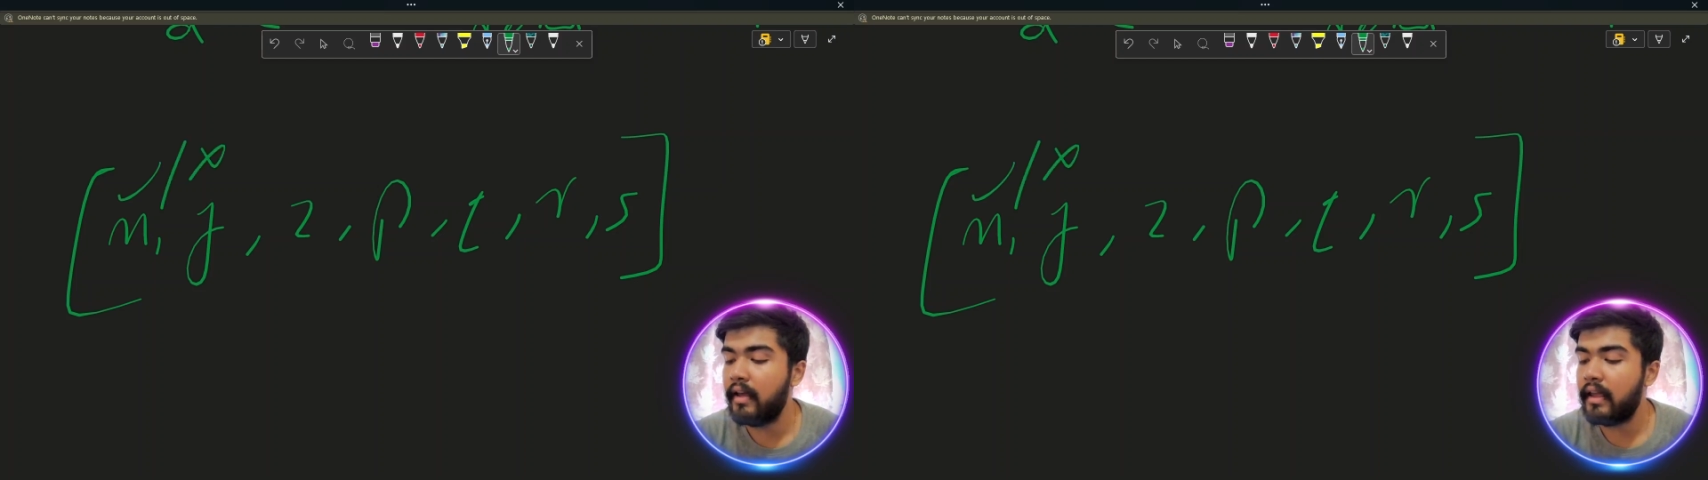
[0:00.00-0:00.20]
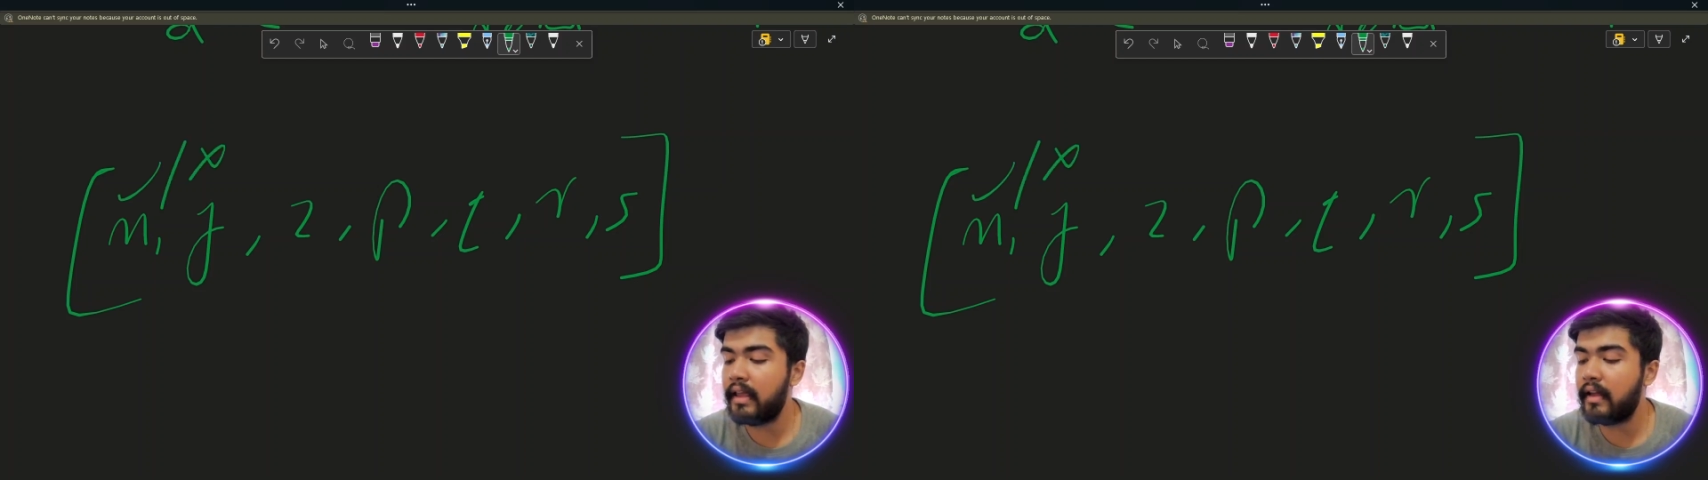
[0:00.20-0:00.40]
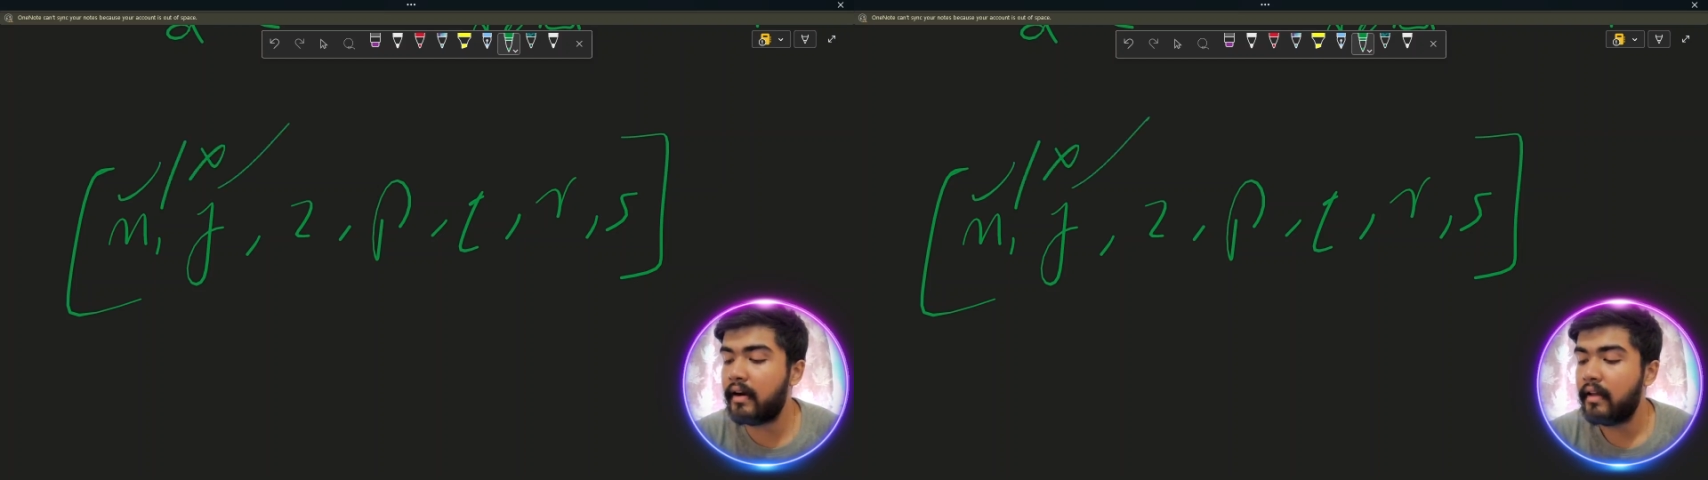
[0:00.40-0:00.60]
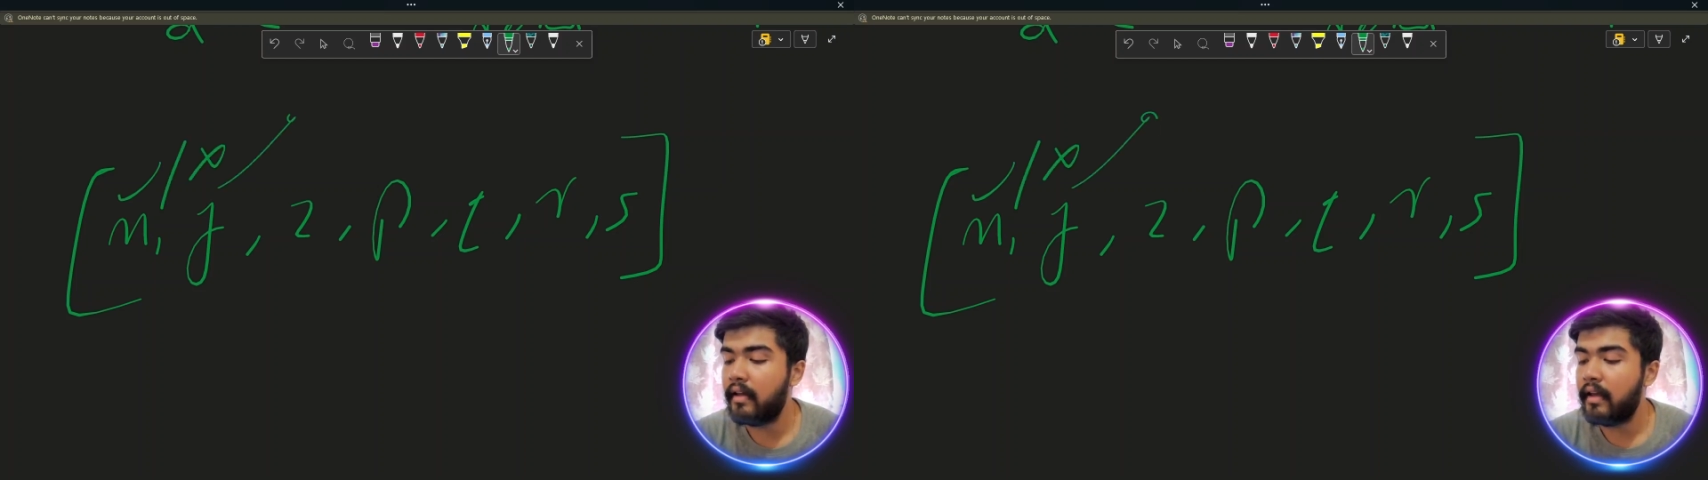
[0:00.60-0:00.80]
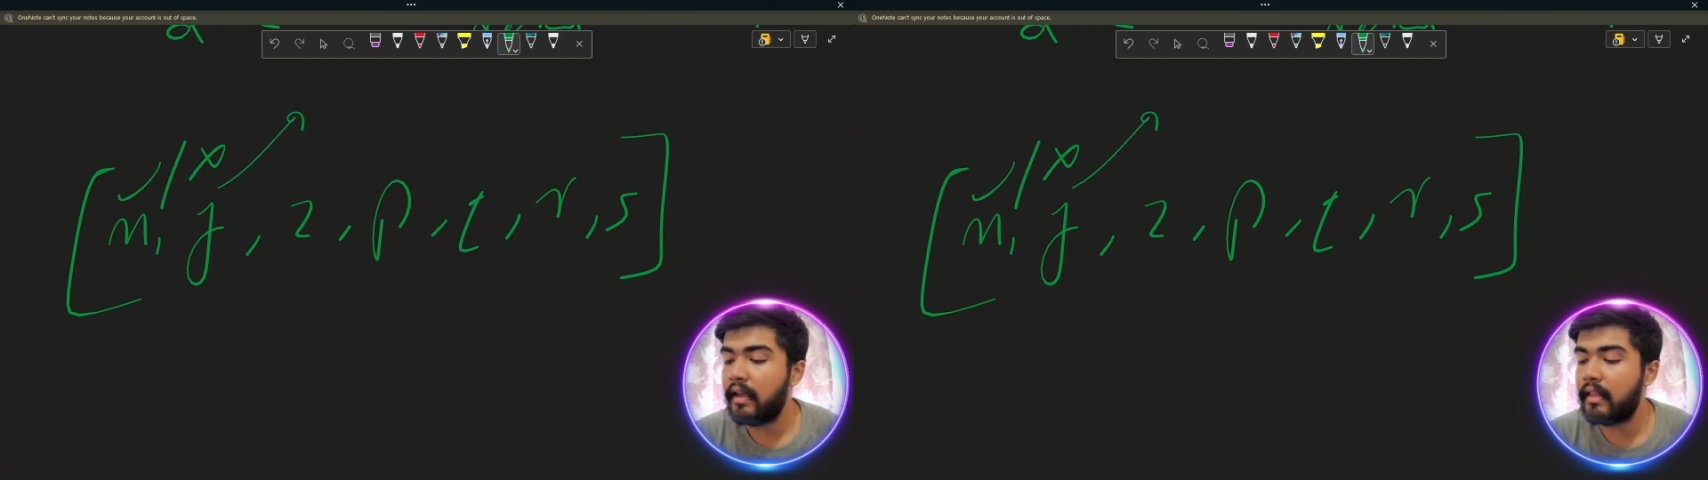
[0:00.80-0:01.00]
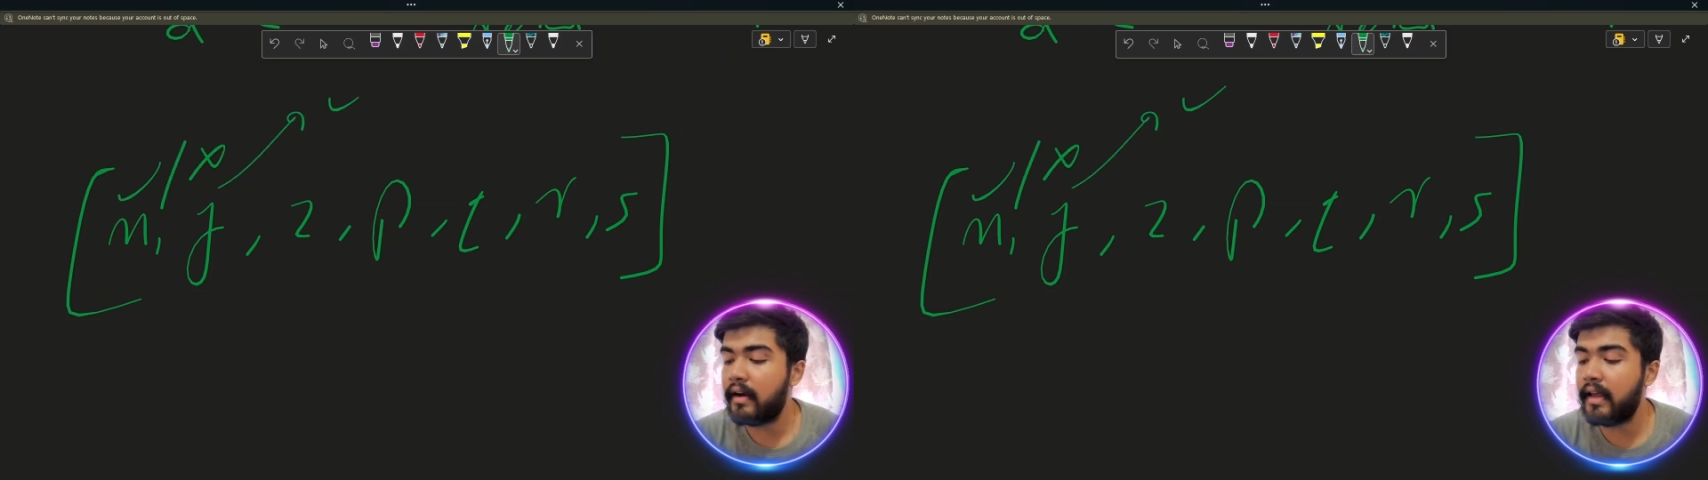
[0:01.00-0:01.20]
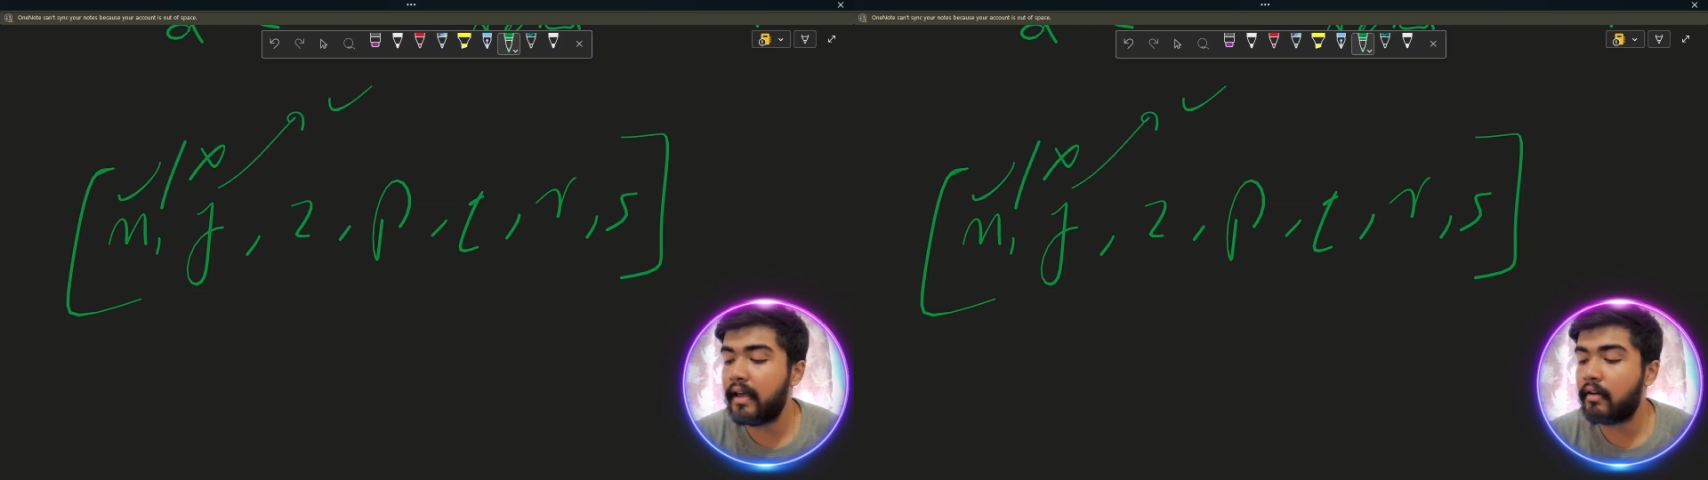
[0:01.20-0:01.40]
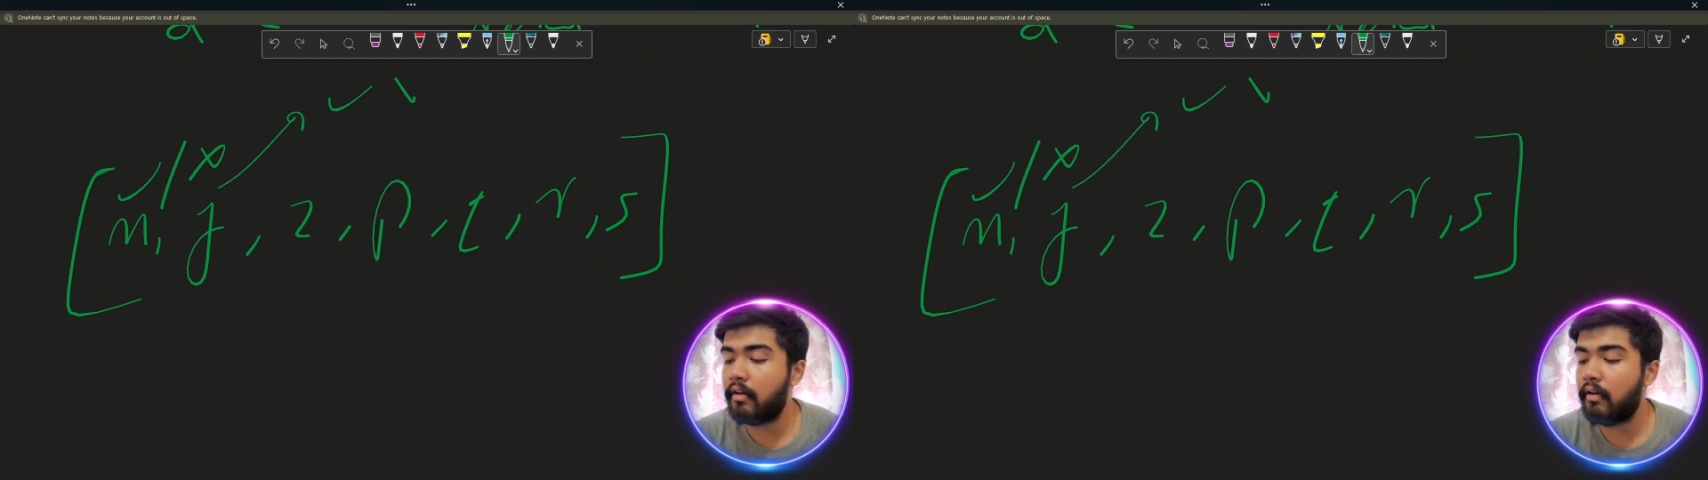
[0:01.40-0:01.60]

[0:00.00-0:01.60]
Either take